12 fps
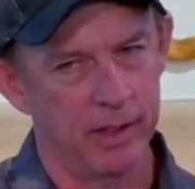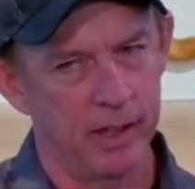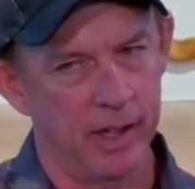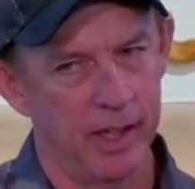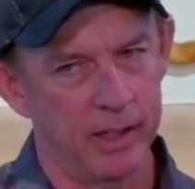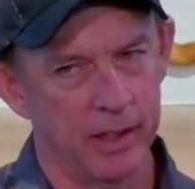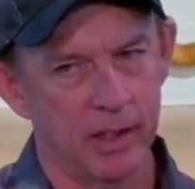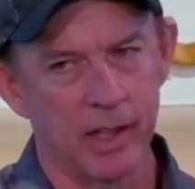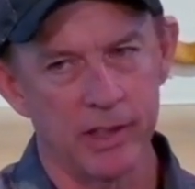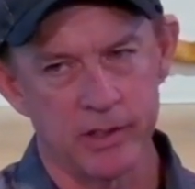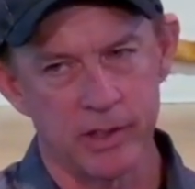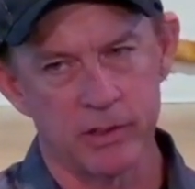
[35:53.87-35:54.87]
and to
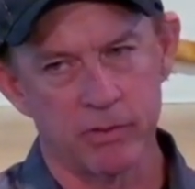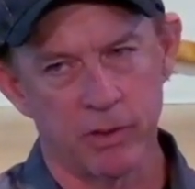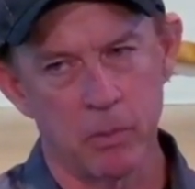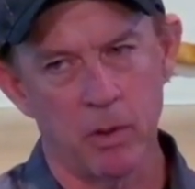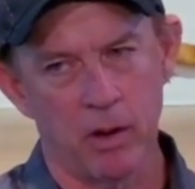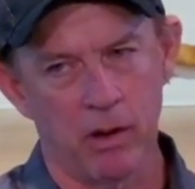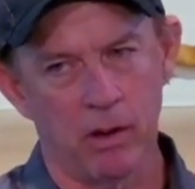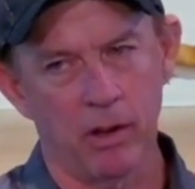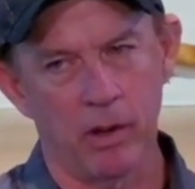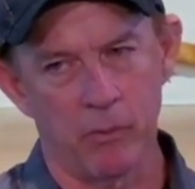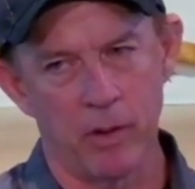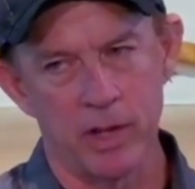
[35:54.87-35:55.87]
cleanse us from all
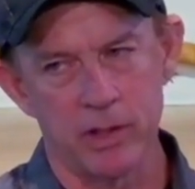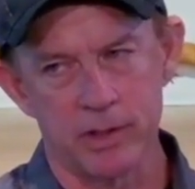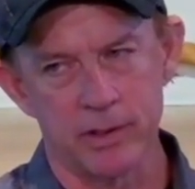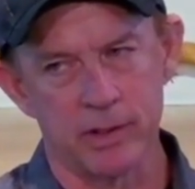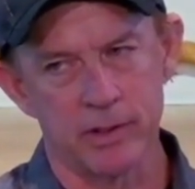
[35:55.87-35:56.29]
unrighteousness.